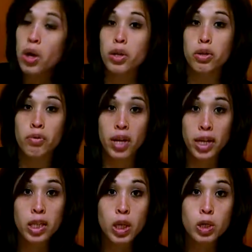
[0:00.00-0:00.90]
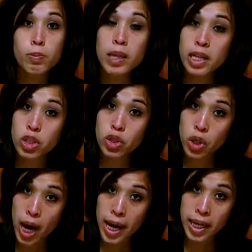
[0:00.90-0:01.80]
you're very close, but let's
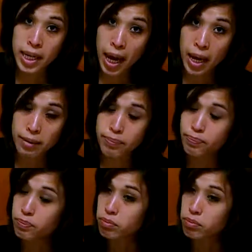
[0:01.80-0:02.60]
try again.